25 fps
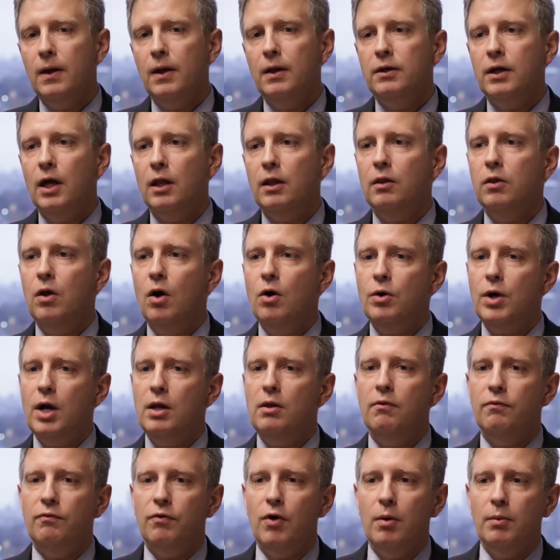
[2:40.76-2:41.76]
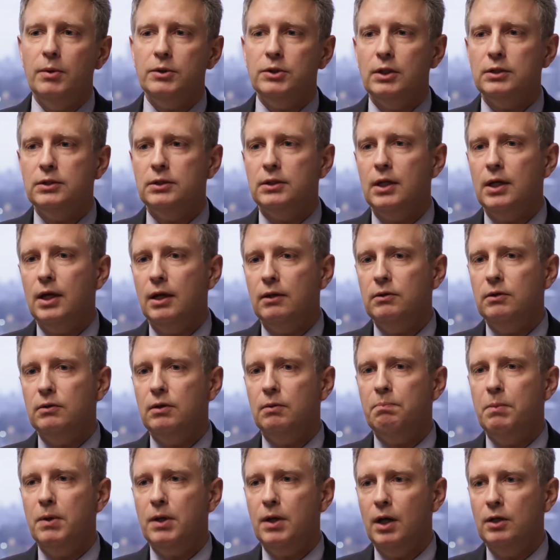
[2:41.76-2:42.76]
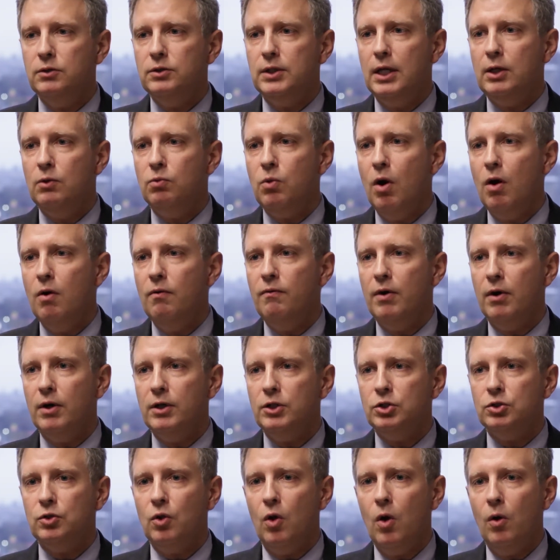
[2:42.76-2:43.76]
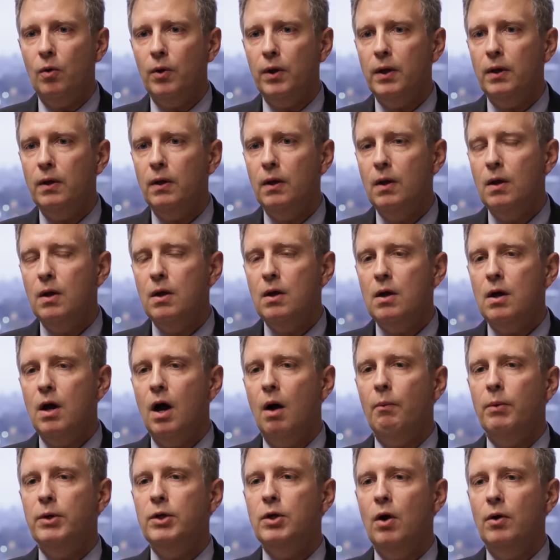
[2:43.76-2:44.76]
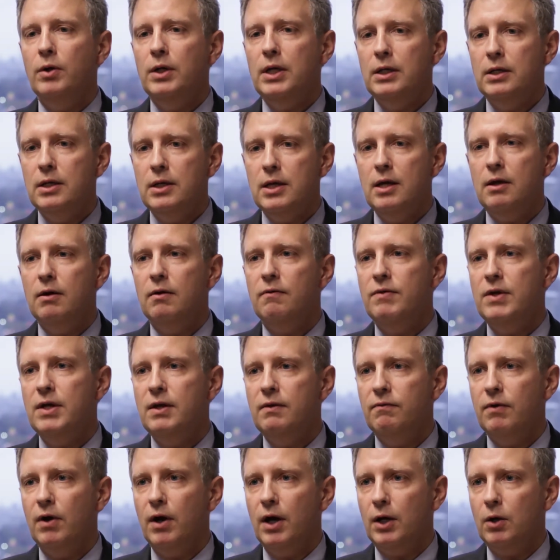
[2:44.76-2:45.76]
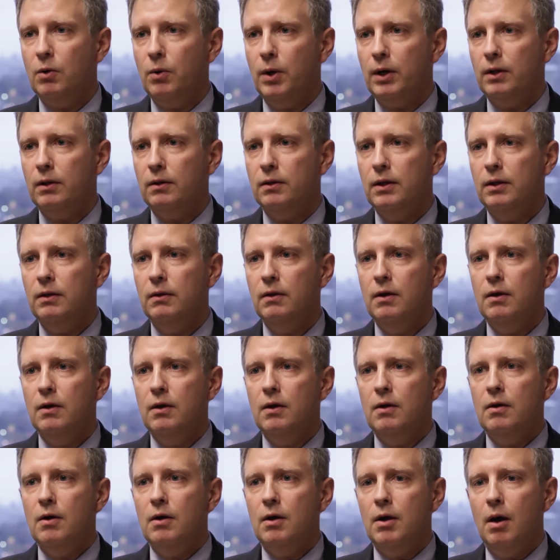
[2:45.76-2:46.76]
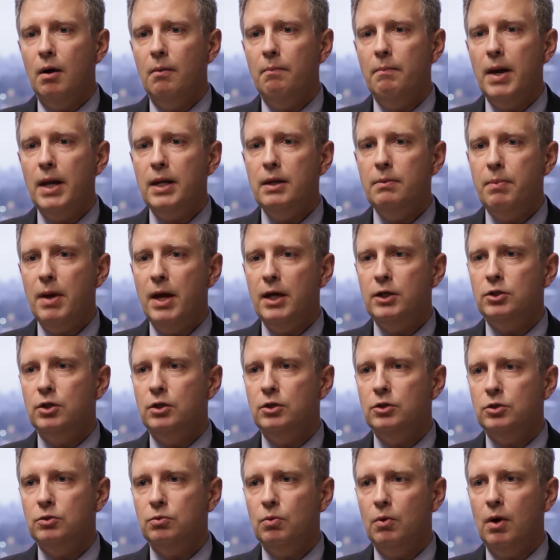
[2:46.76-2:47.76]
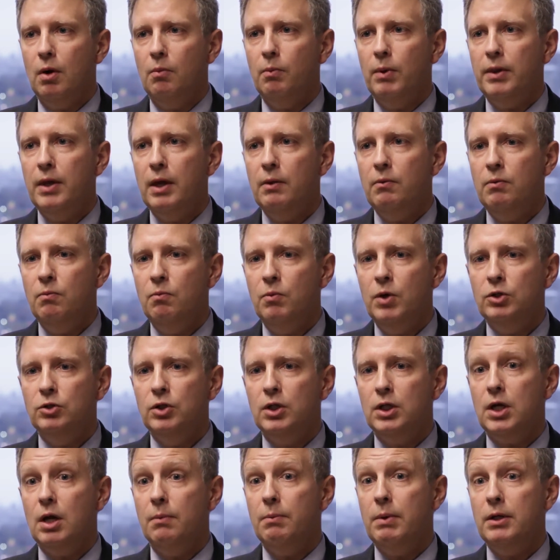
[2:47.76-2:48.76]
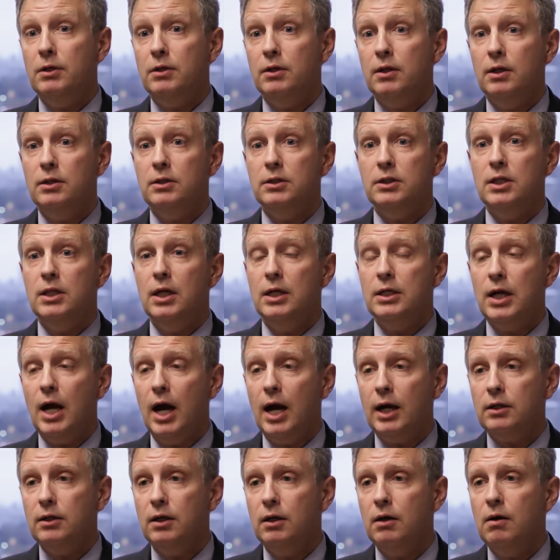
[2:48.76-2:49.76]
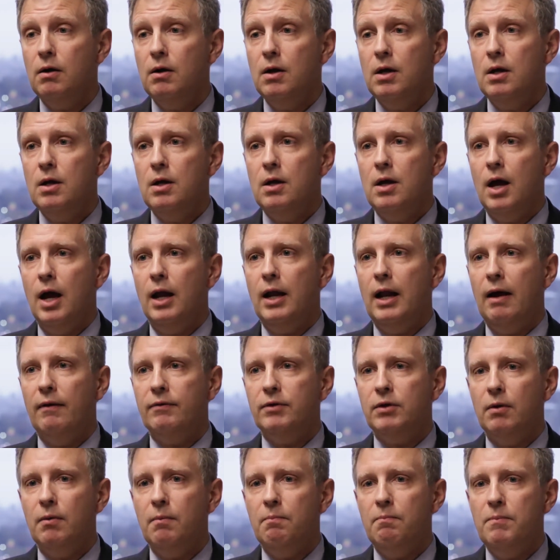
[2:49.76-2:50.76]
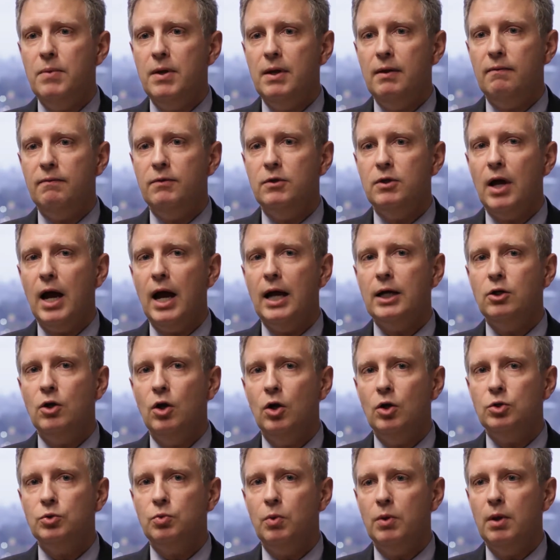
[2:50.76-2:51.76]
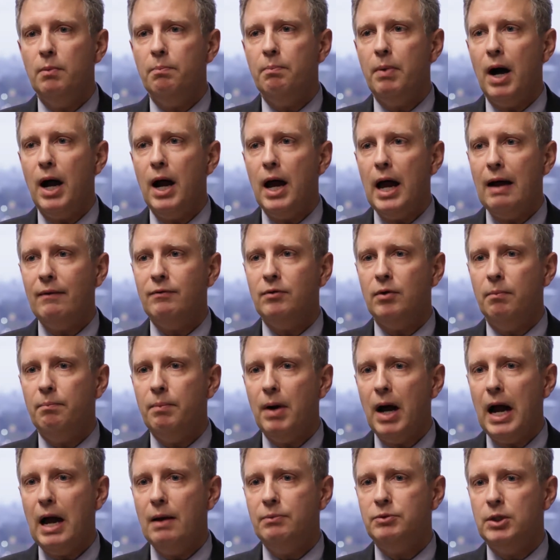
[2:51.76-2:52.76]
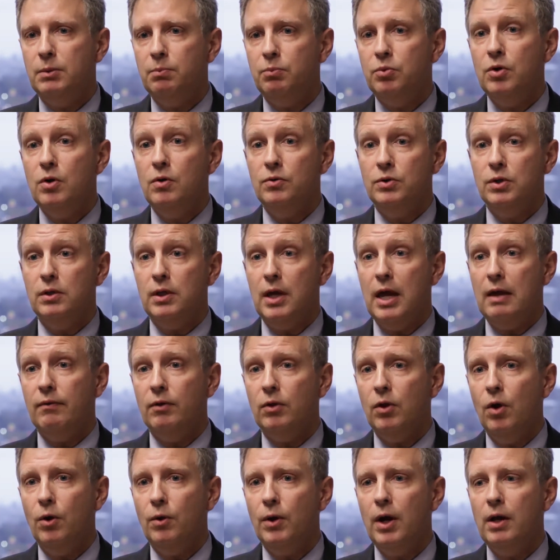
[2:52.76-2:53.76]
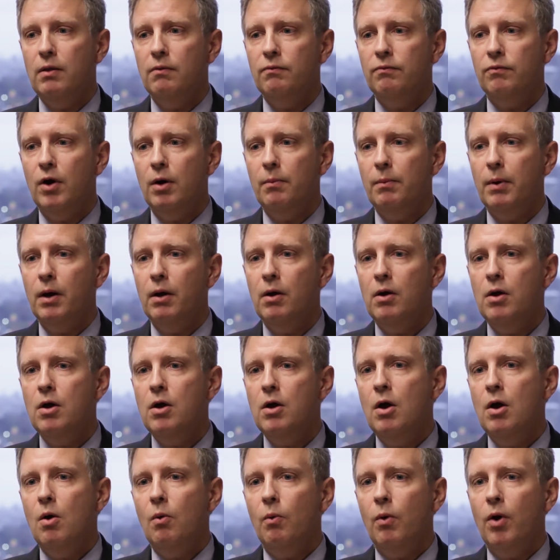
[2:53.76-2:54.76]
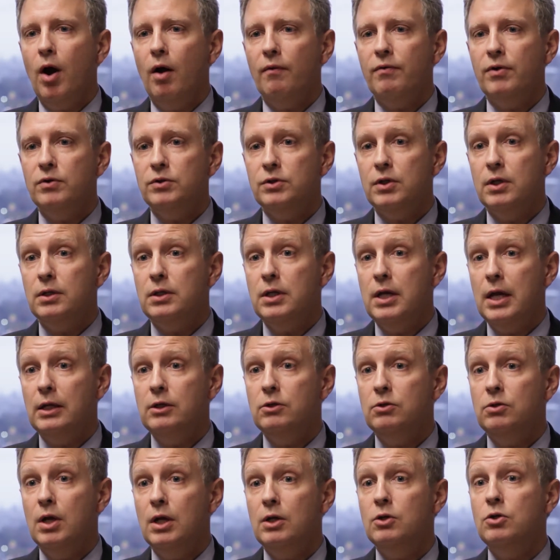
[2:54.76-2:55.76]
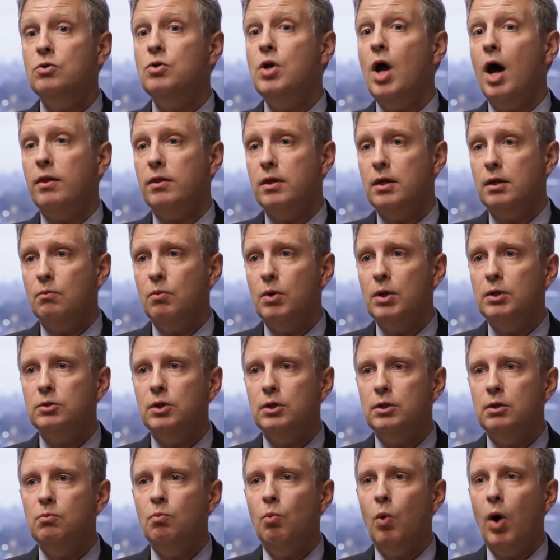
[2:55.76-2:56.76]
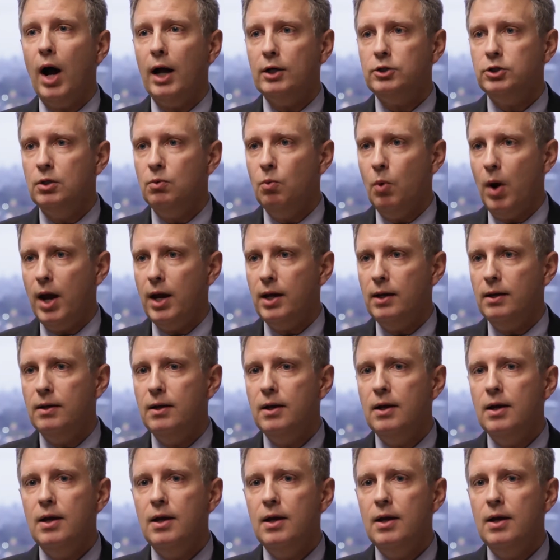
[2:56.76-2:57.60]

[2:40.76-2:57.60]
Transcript: Now, the low-grade lymphomas, because they grow very slowly, we don't need to intervene very quickly. Many patients, when they originally come in to see the doctor, and after being diagnosed with after a biopsy proves that they have a low-grade lymphoma, we often sit and do nothing. We sit and watch and wait.